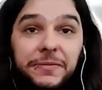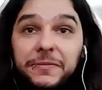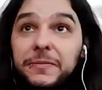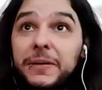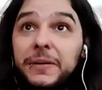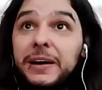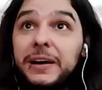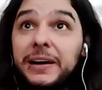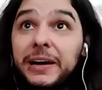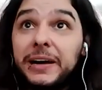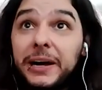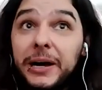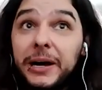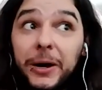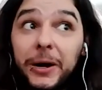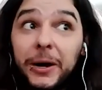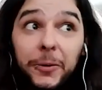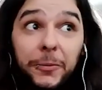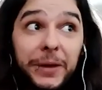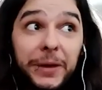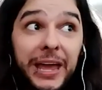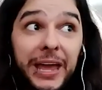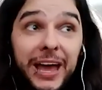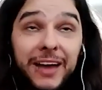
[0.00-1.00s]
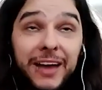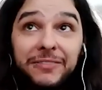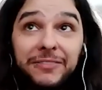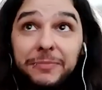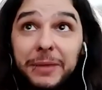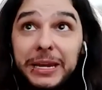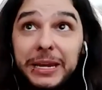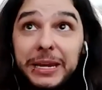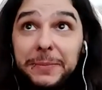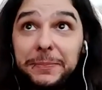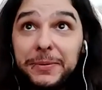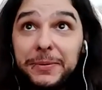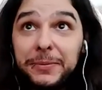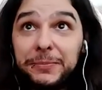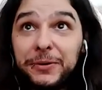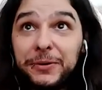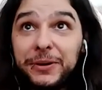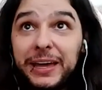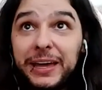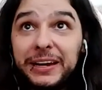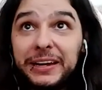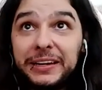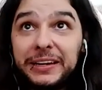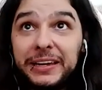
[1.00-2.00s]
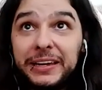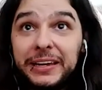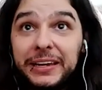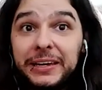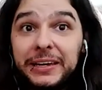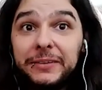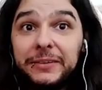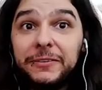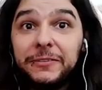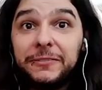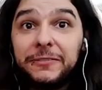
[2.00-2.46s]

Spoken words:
We have many people getting in.